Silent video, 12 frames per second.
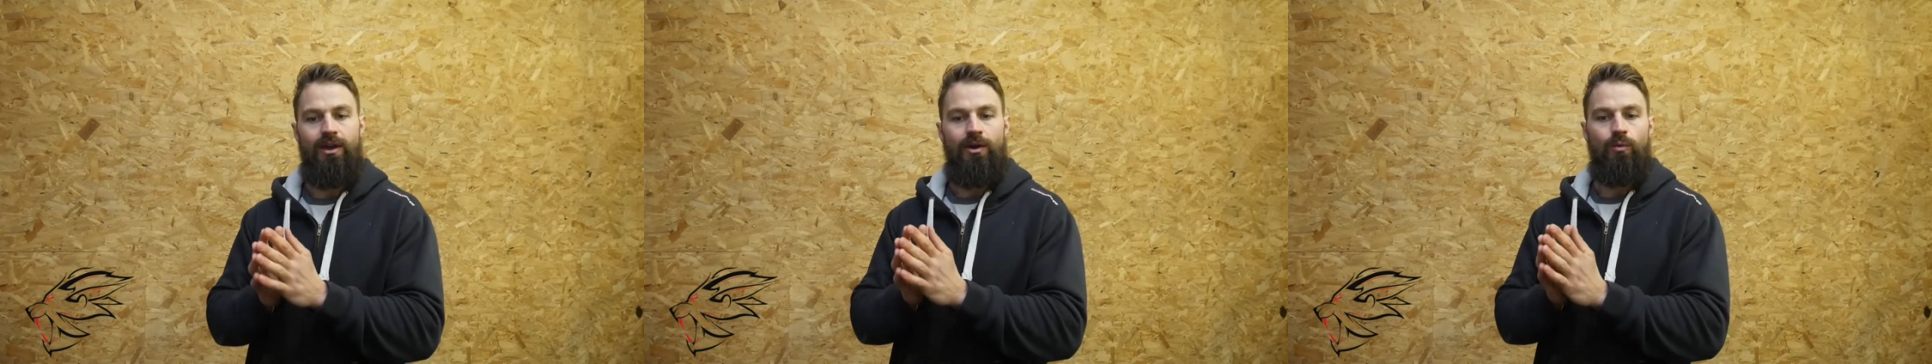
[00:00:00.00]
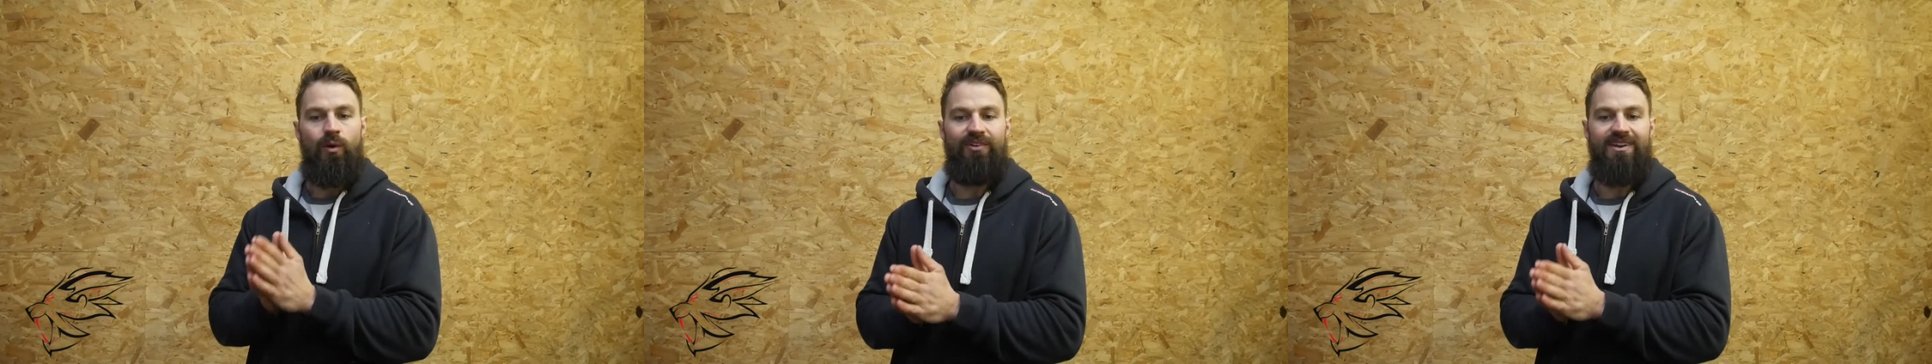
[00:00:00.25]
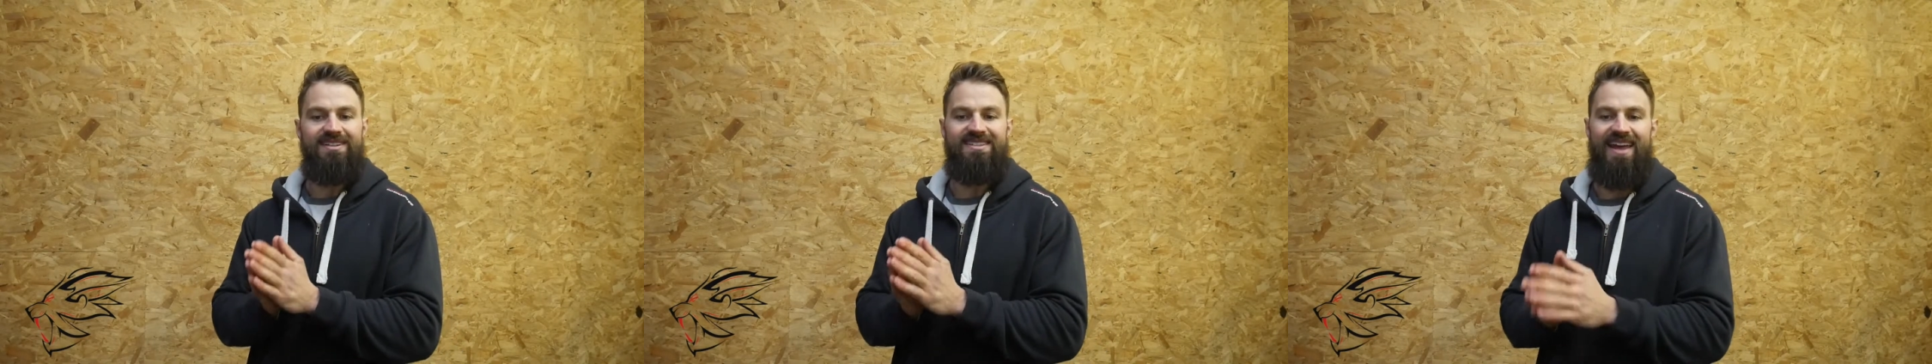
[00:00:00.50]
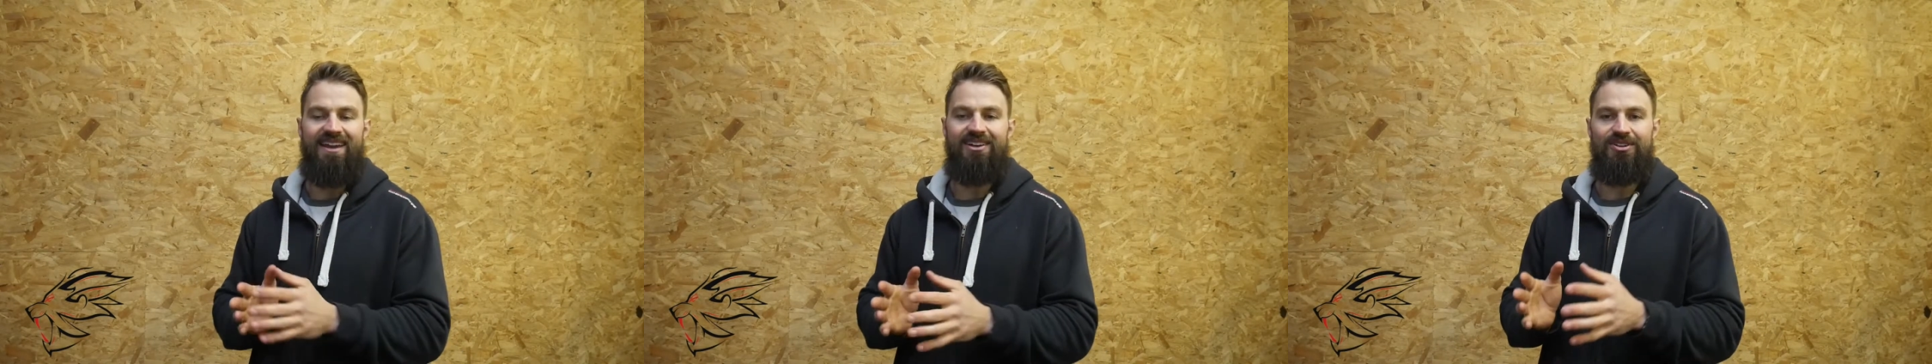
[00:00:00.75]
within the
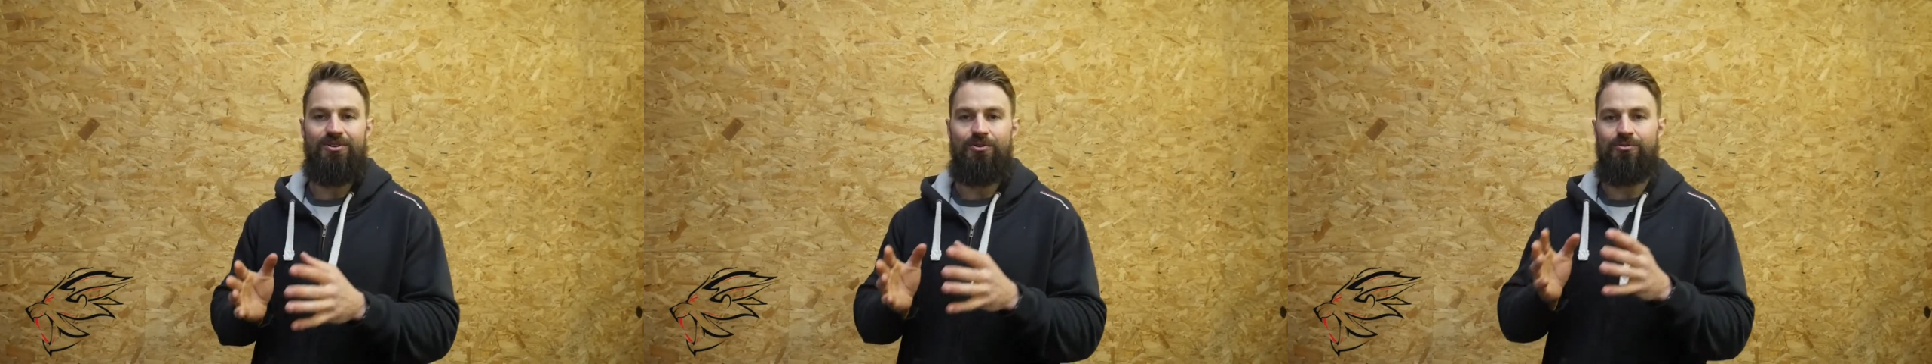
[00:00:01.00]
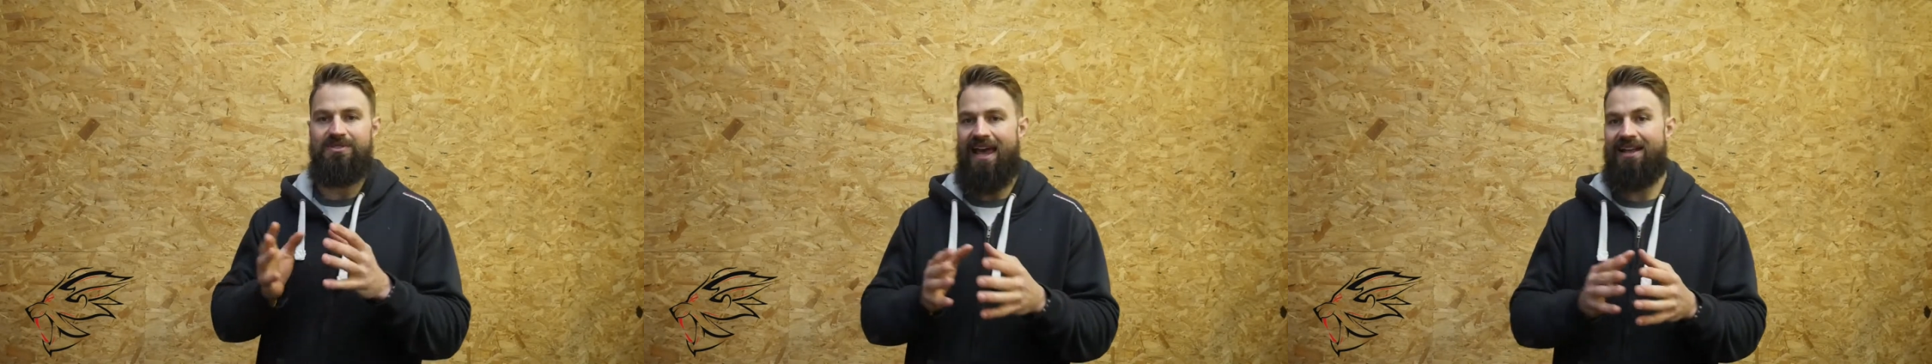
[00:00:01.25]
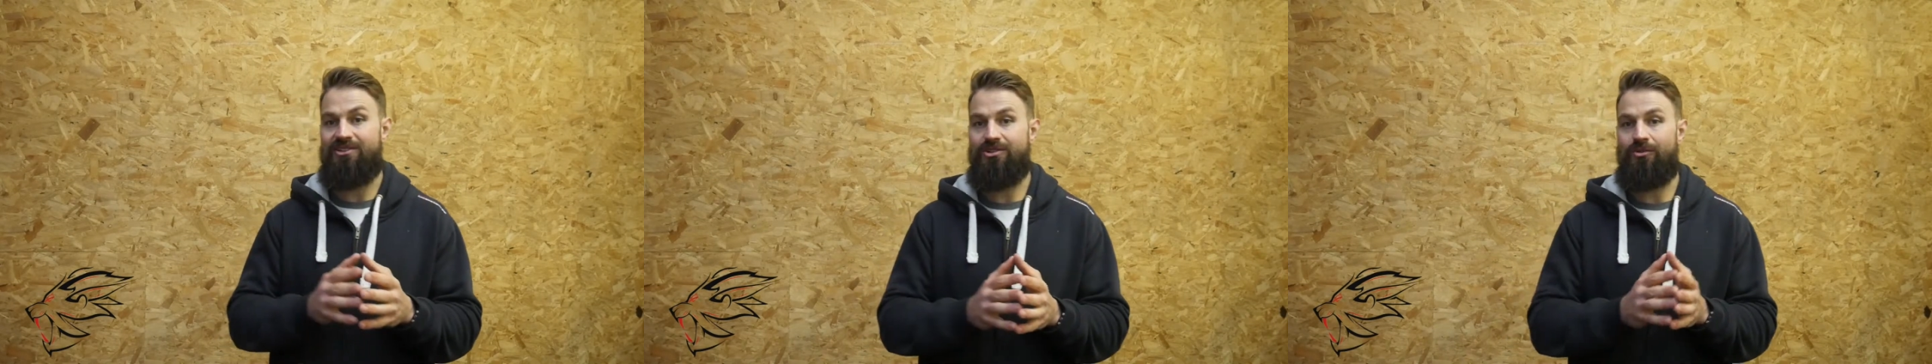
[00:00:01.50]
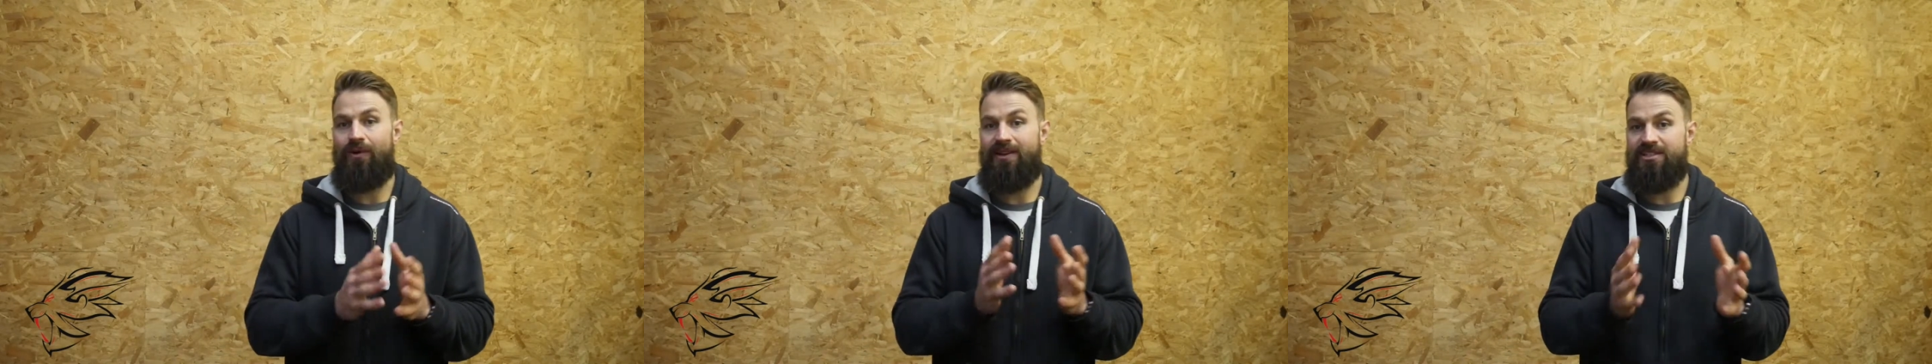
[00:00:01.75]
technical,
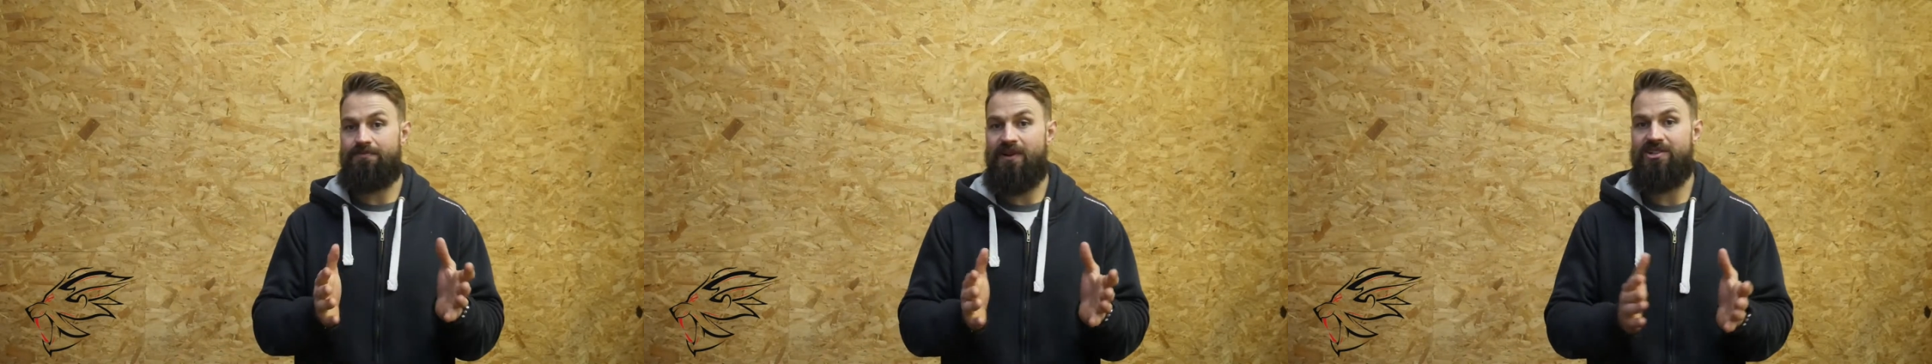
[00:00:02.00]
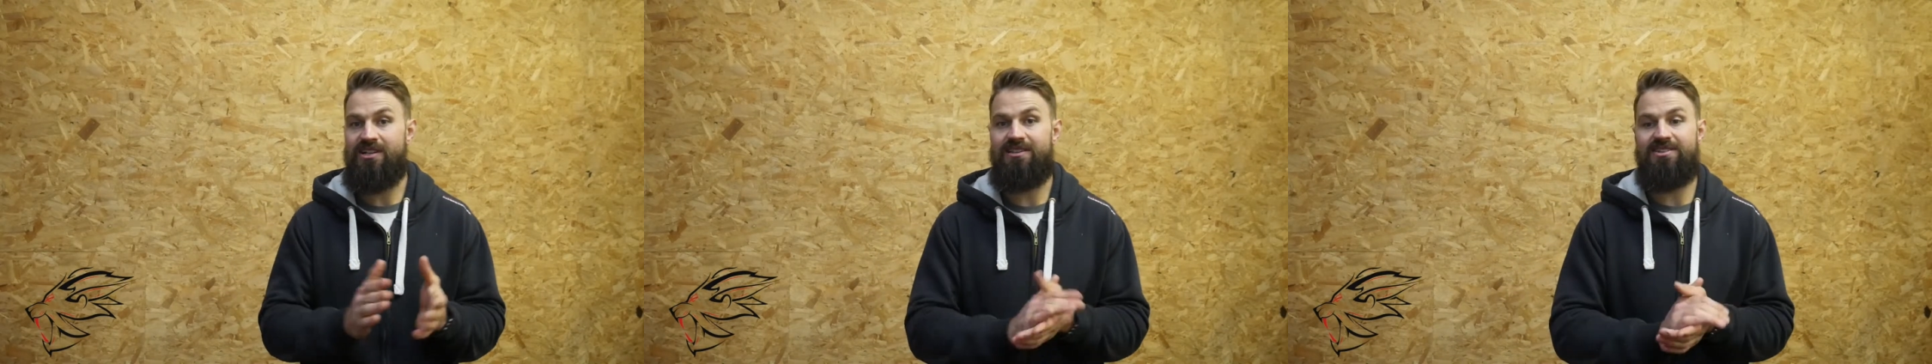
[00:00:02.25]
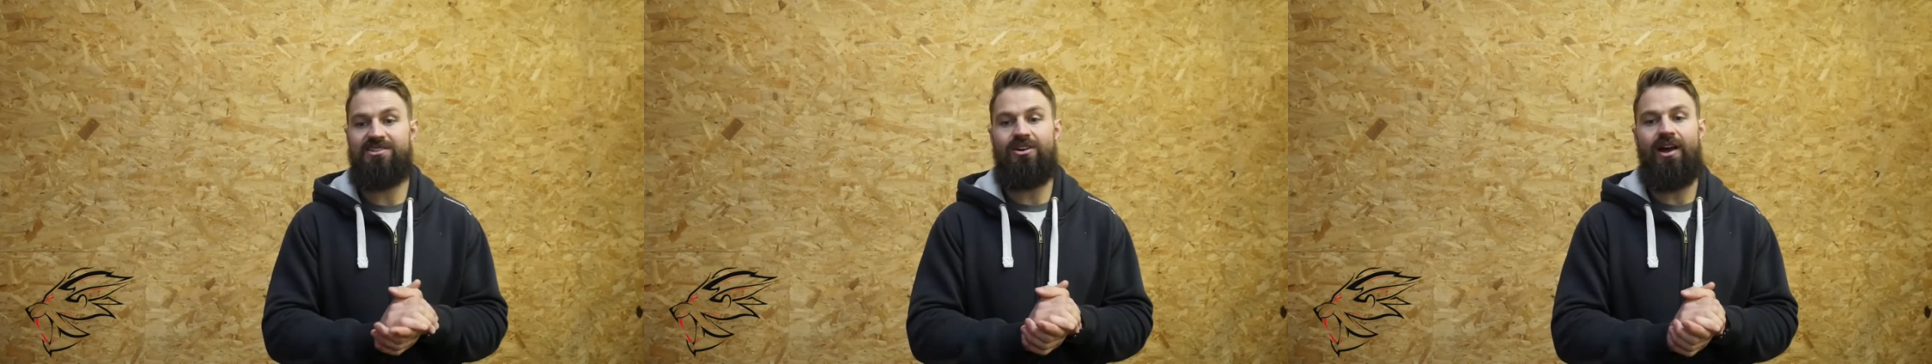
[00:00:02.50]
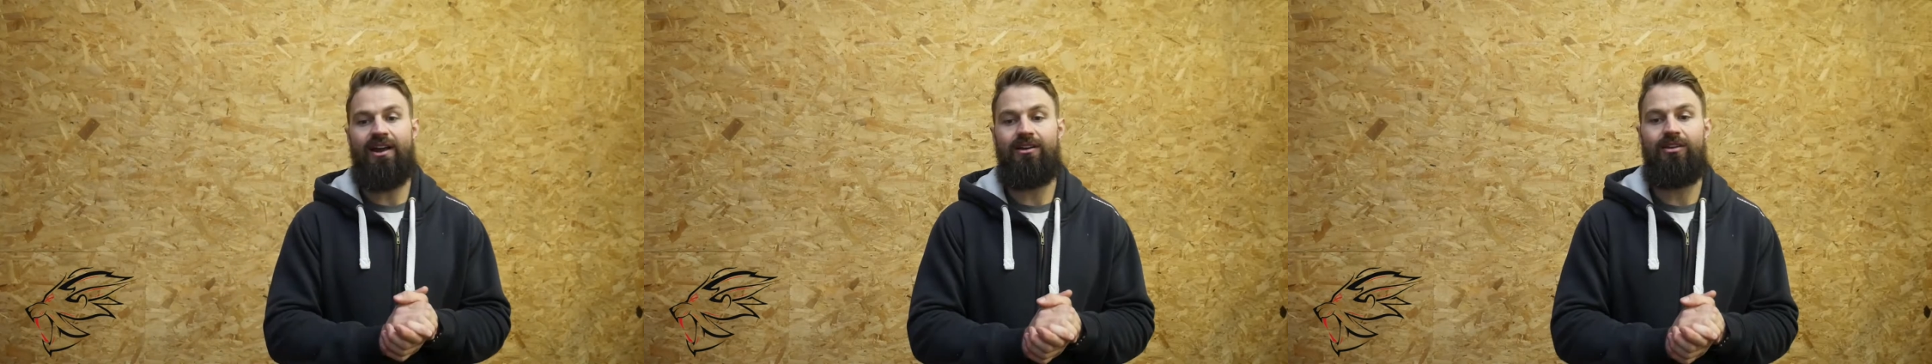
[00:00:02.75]
tactical, and especially the
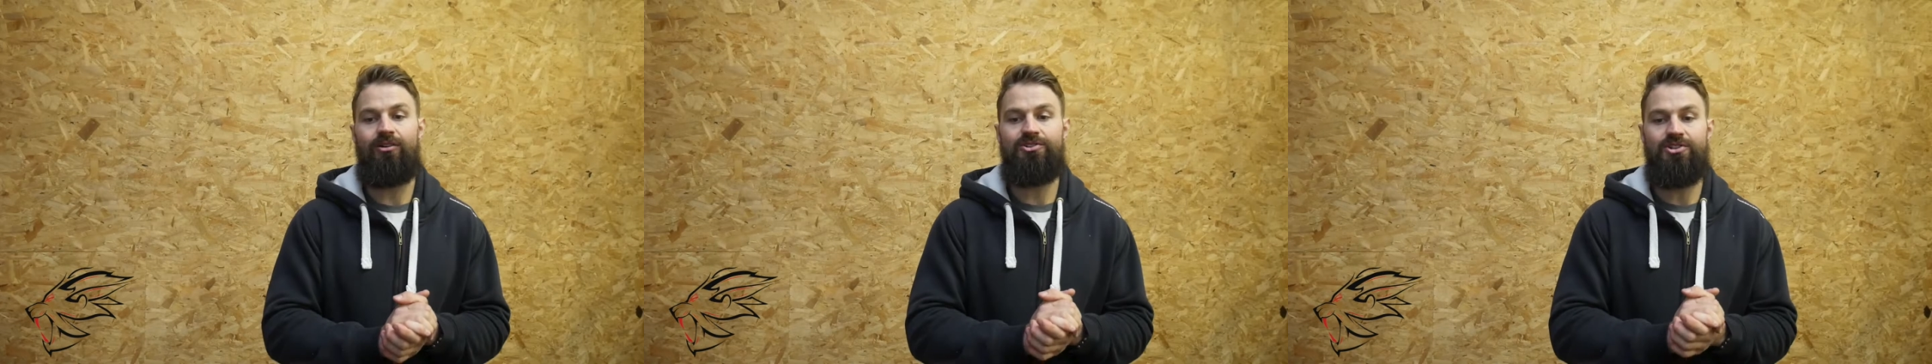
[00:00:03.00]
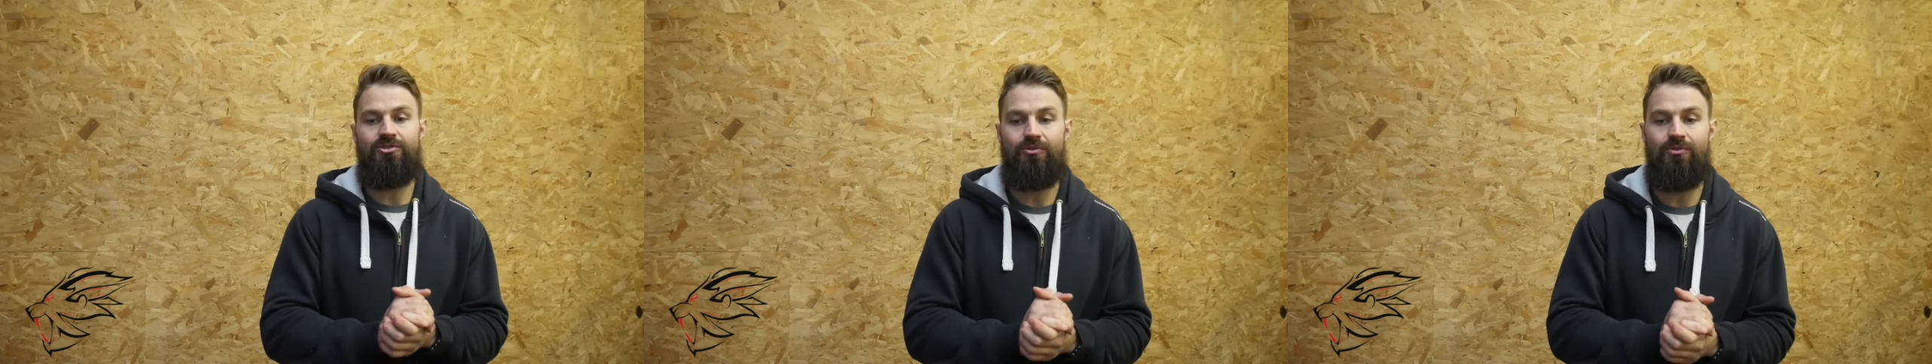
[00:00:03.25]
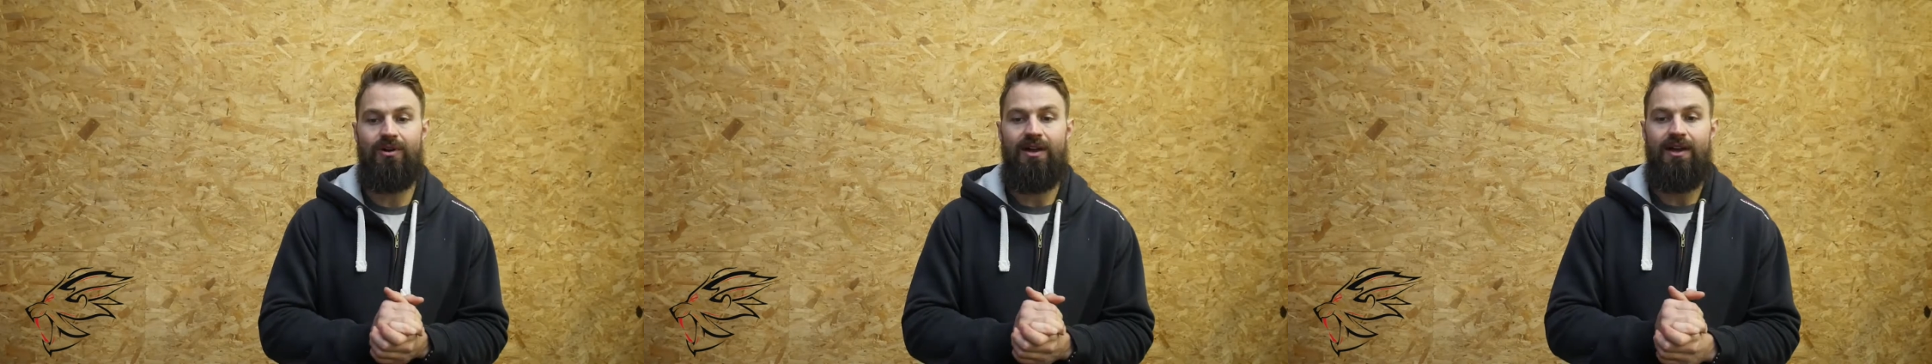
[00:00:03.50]
psychological